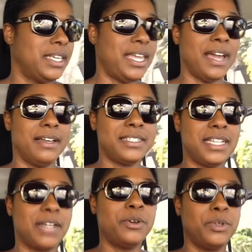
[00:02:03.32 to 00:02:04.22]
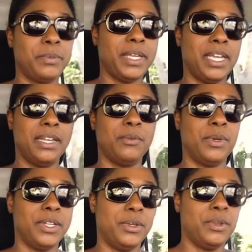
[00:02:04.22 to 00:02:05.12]
yeah, it's not cool to be in it
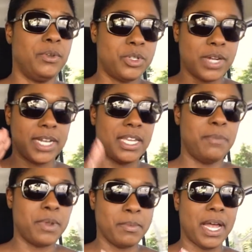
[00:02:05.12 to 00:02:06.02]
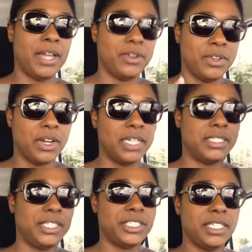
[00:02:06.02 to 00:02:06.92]
when you're trying to keep your mind on your
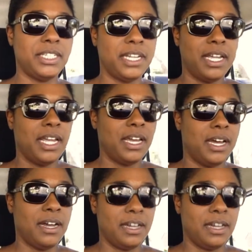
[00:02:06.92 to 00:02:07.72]
audition.